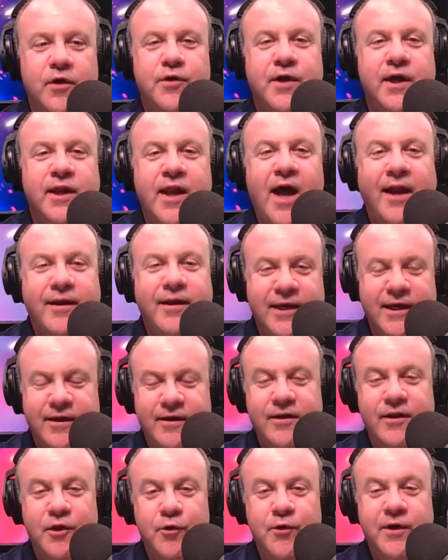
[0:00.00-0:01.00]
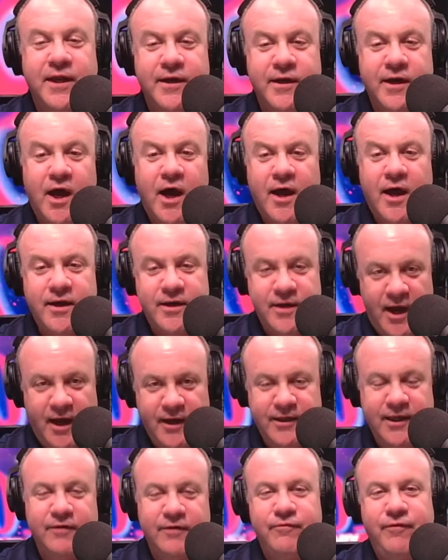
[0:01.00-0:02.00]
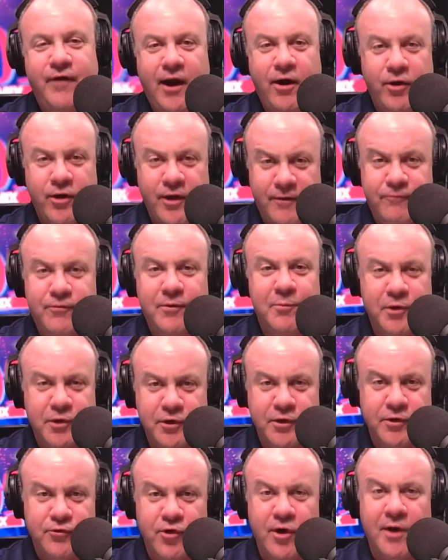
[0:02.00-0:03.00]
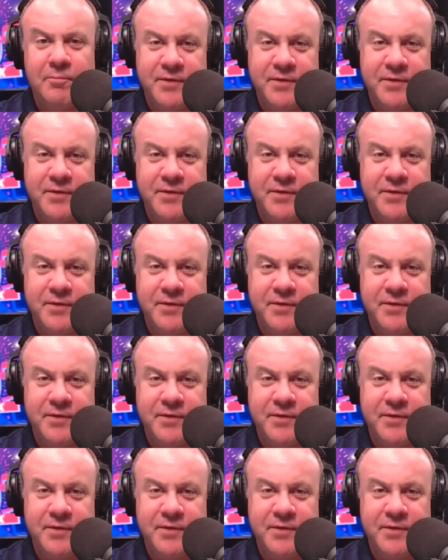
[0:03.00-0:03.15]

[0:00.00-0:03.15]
cannot not get fired up from a good drum